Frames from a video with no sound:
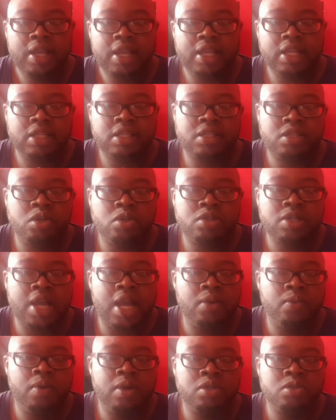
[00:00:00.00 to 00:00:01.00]
It's those
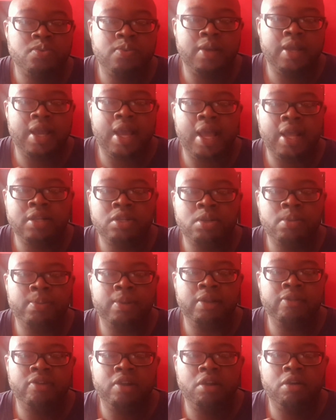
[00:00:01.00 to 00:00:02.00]
kind of ones where I do
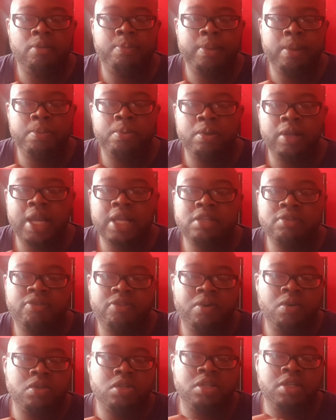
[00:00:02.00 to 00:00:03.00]
believe a lot of people like to
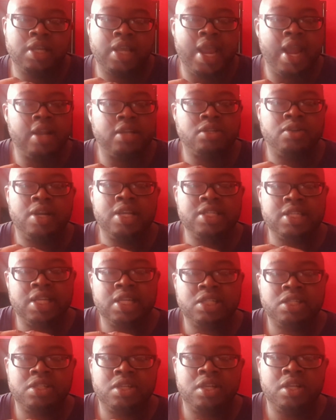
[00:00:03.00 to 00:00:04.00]
focus on the
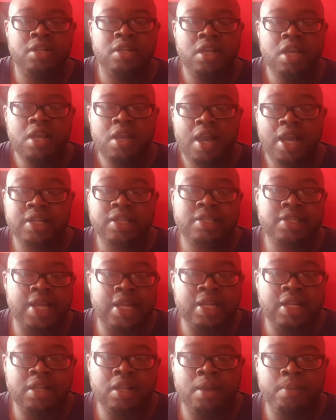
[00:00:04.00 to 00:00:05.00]
characterization,
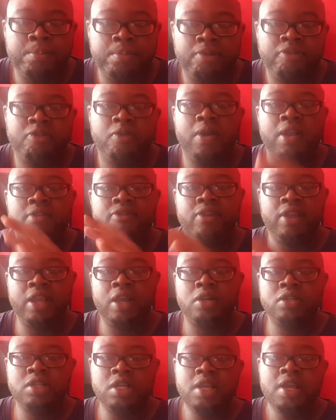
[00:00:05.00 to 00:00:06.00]
understanding them before anything
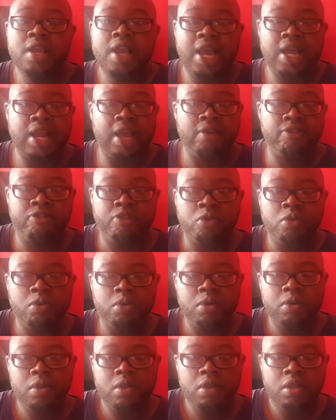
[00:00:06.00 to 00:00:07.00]
else. And I
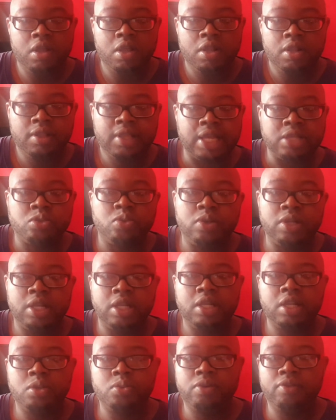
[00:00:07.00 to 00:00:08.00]
thought that's what
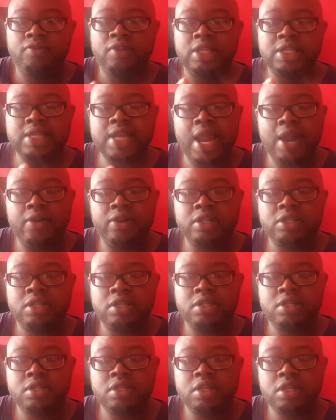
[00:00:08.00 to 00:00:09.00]
they did with these
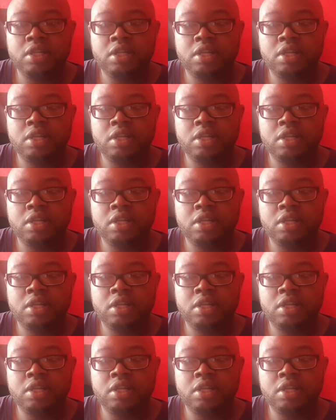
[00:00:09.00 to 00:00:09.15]
characters.